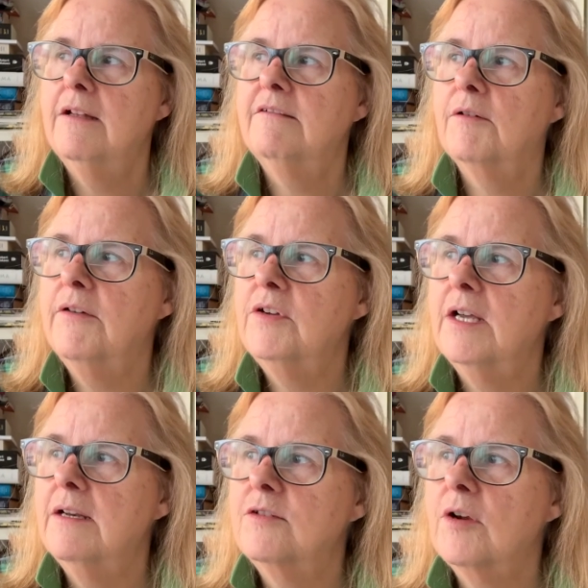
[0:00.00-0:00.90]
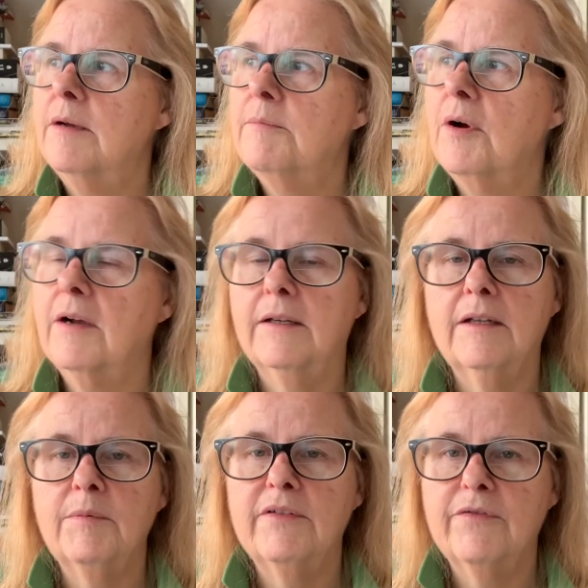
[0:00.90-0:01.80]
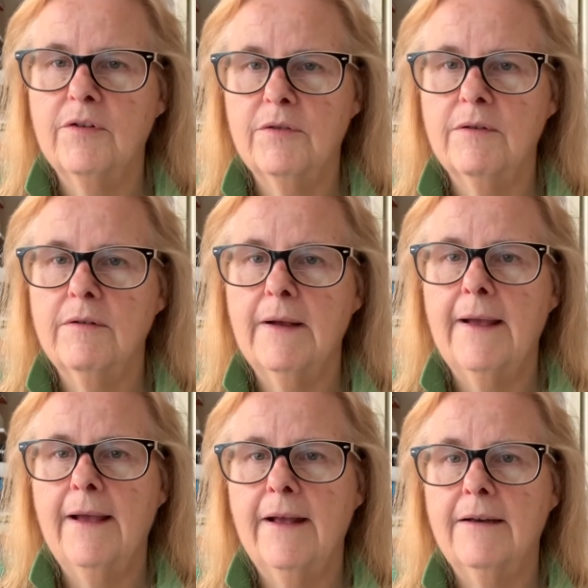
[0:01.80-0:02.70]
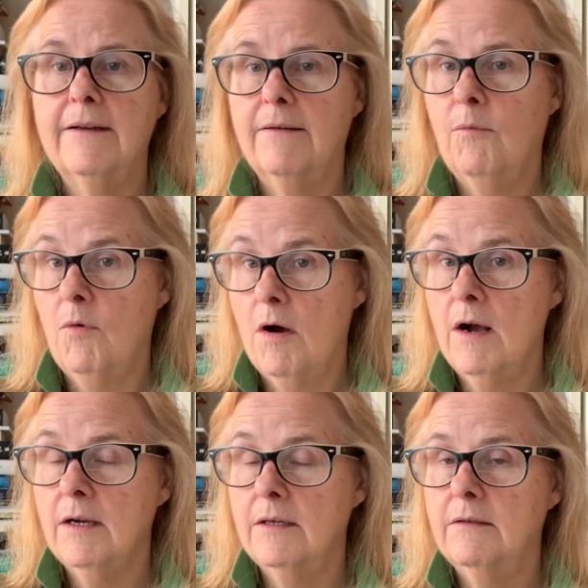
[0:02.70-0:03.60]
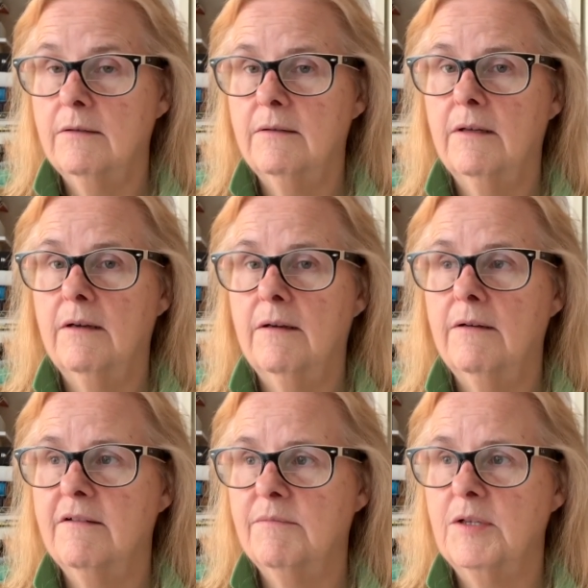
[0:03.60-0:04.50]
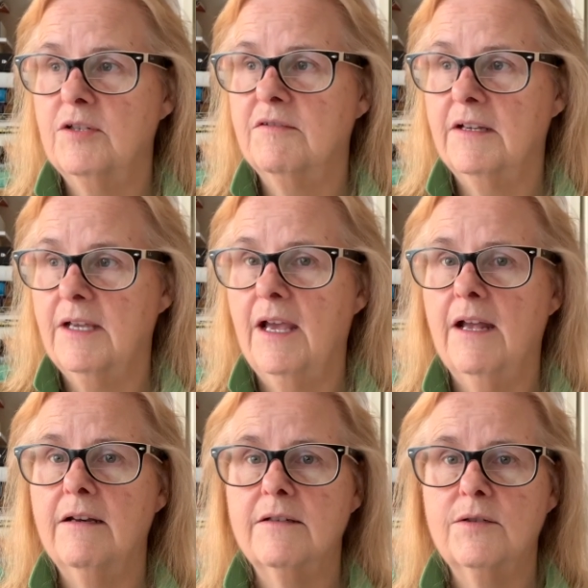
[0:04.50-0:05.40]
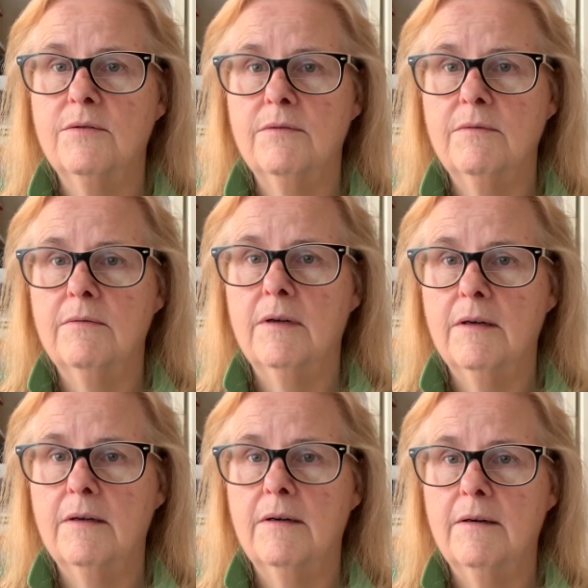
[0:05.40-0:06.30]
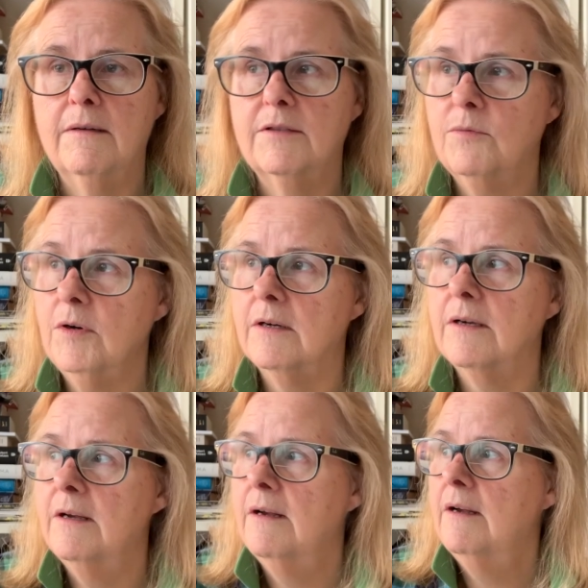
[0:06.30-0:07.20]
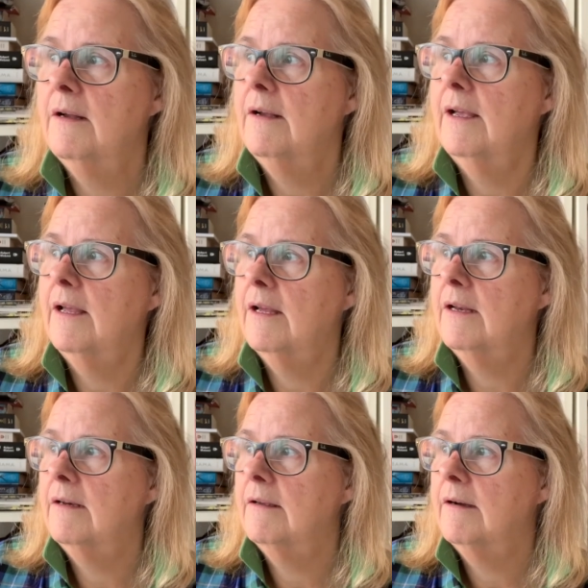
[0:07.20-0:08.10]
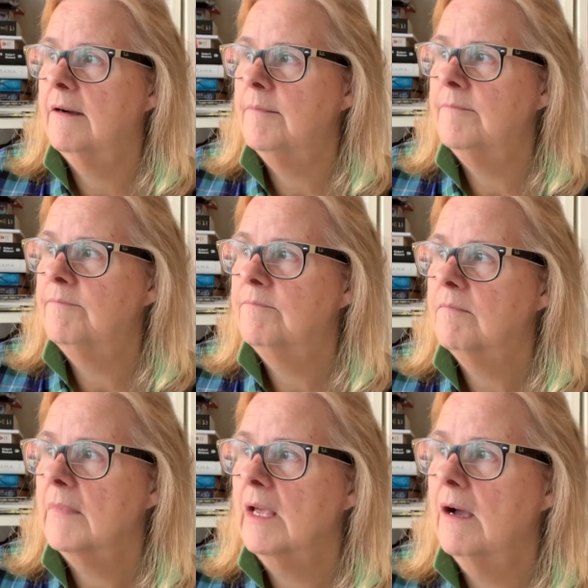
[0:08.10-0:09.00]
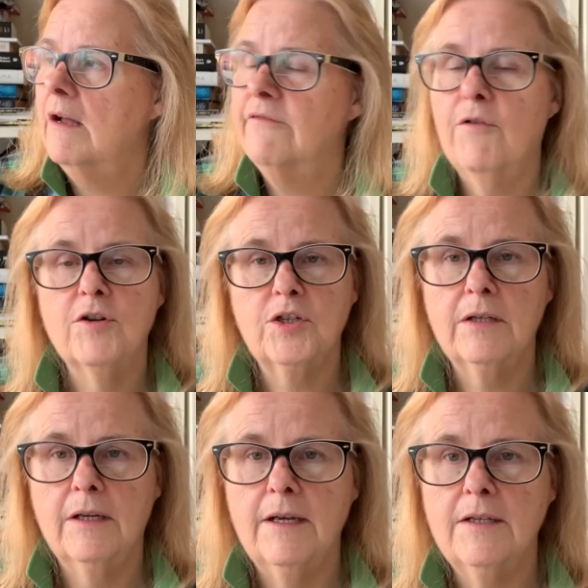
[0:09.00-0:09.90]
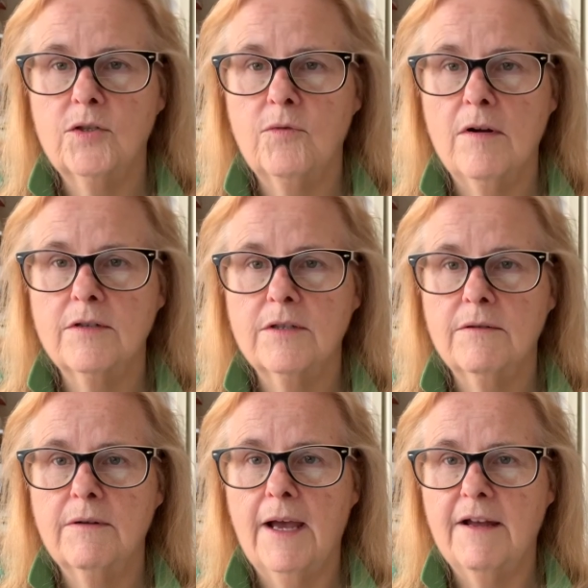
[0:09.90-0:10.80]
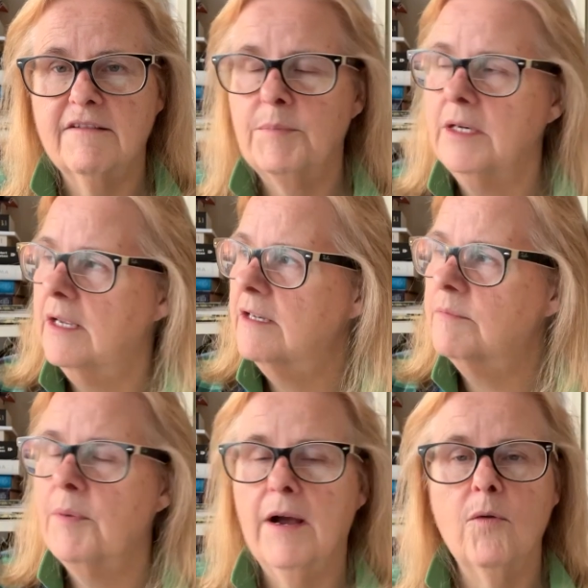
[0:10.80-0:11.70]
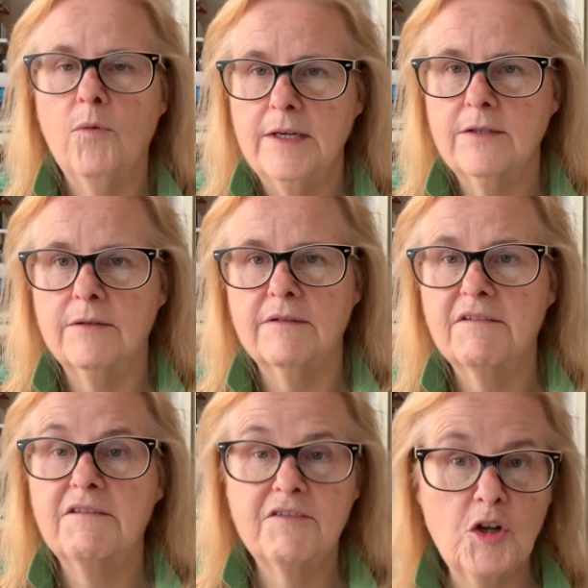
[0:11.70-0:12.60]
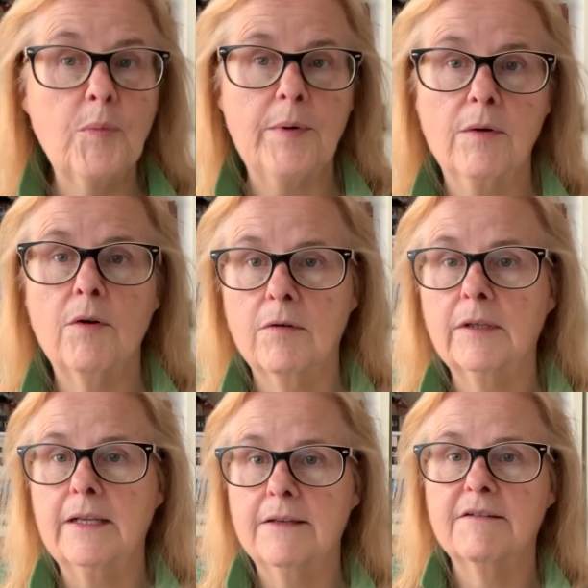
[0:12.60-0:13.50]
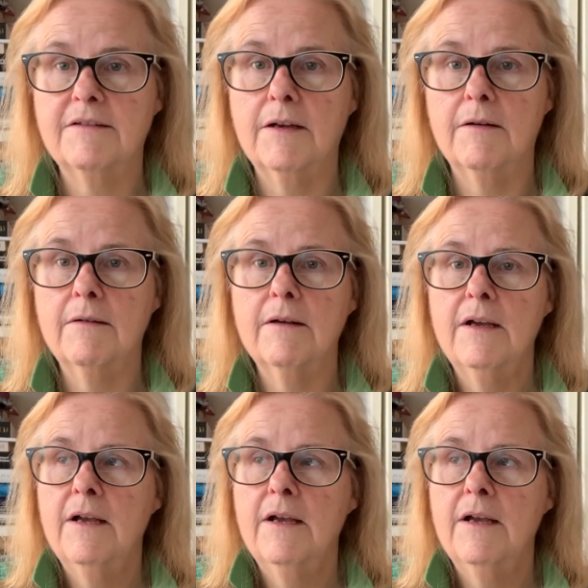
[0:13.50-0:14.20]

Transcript: So every night I try and park a little bit further and walk as much as I can to work. And unfortunately, Toronto has been hit by winter super early this year.